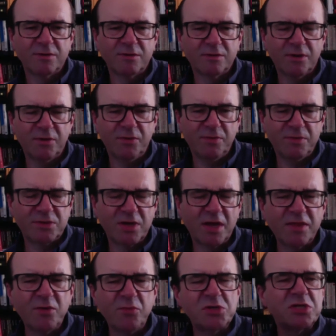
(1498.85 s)
So I think
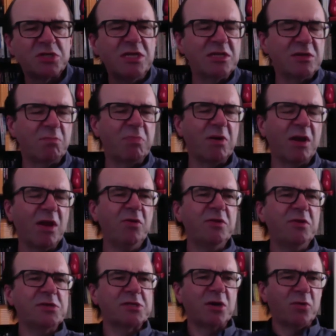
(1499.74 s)
we just need to blow
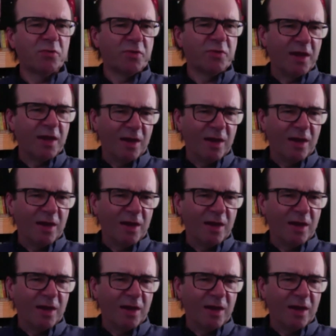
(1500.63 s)
this whole thing up.